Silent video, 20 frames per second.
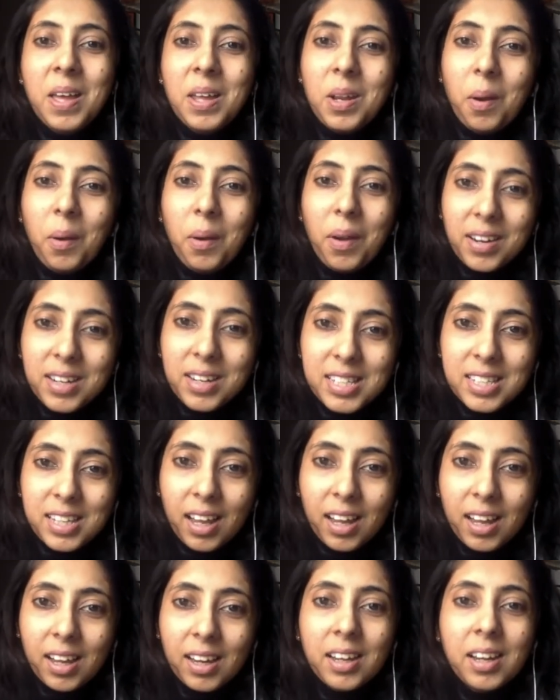Now, I
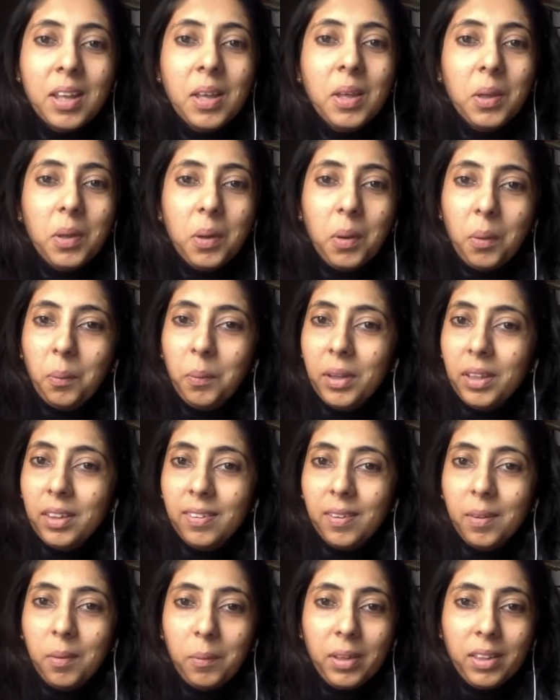understand, you know, with
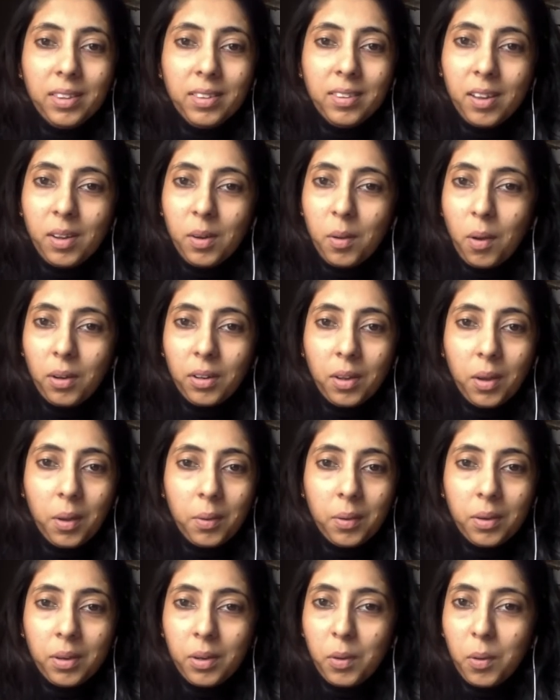the lockdown,